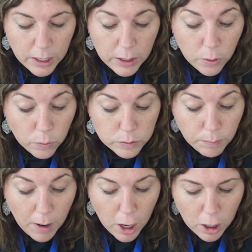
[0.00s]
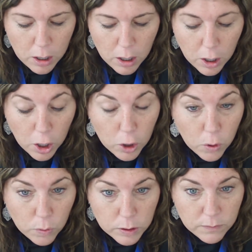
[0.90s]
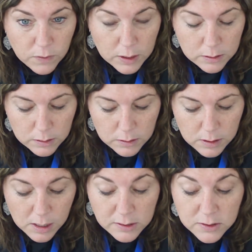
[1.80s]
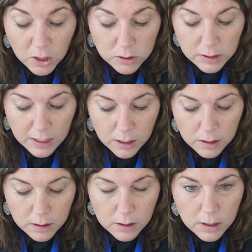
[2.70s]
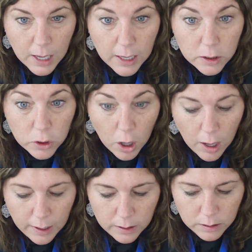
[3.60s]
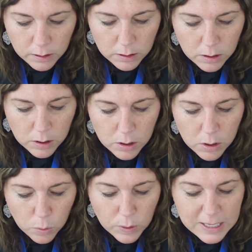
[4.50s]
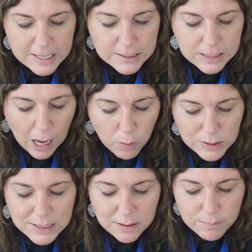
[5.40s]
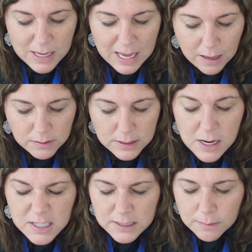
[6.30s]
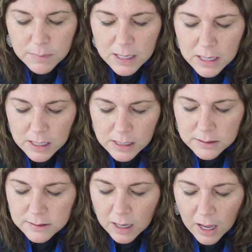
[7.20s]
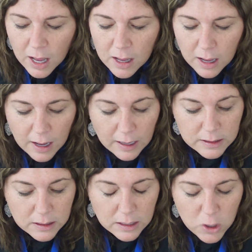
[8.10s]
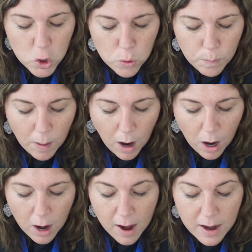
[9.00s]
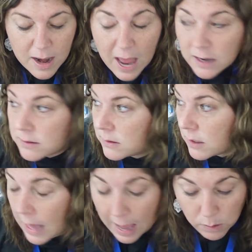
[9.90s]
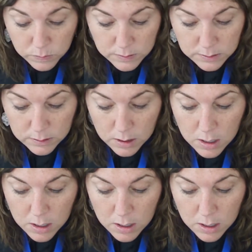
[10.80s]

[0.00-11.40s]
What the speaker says: an old barn, a cornfield, a salt lick, and a lawn. What he sought was something else, something he saw on the new barn next to the house.